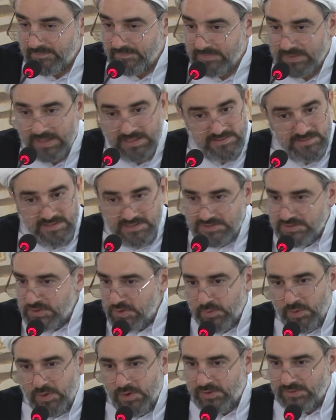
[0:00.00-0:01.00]
There's
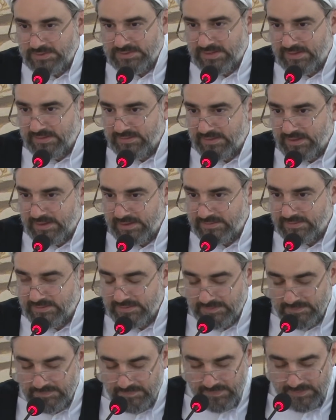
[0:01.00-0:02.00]
no art in that.
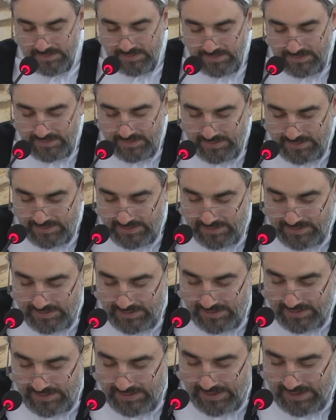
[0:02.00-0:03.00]

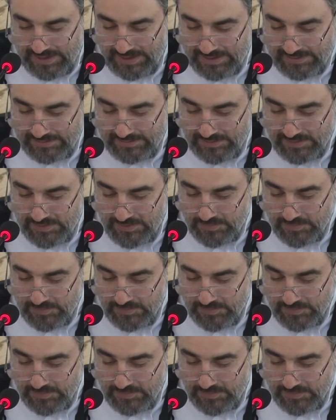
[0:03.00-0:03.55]
And